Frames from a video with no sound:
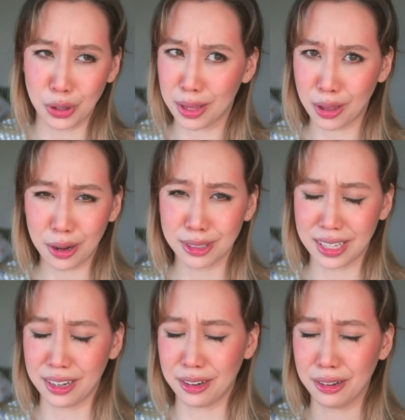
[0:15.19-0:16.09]
I thought I was
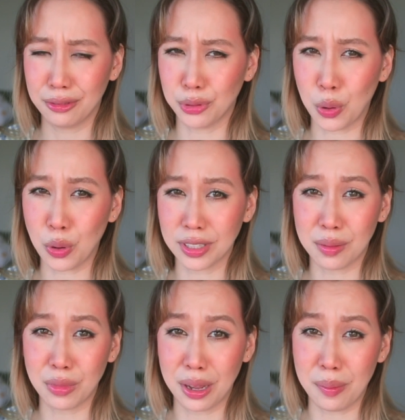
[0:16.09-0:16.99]
gonna record
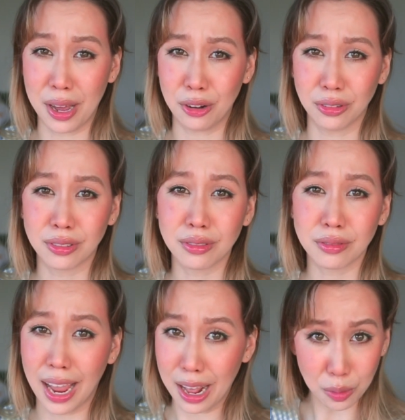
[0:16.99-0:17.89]
something about
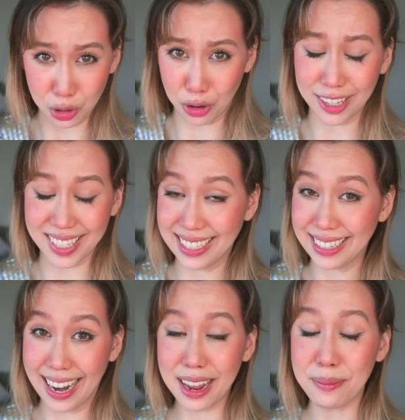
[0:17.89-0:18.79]
Animal Crossing
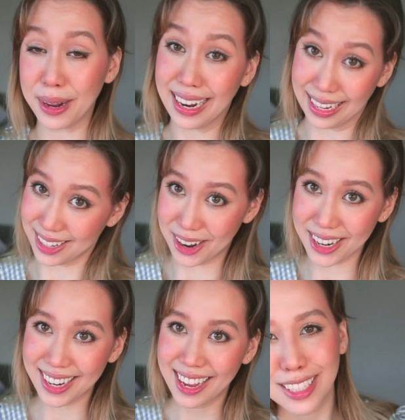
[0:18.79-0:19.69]
today, but I guess not.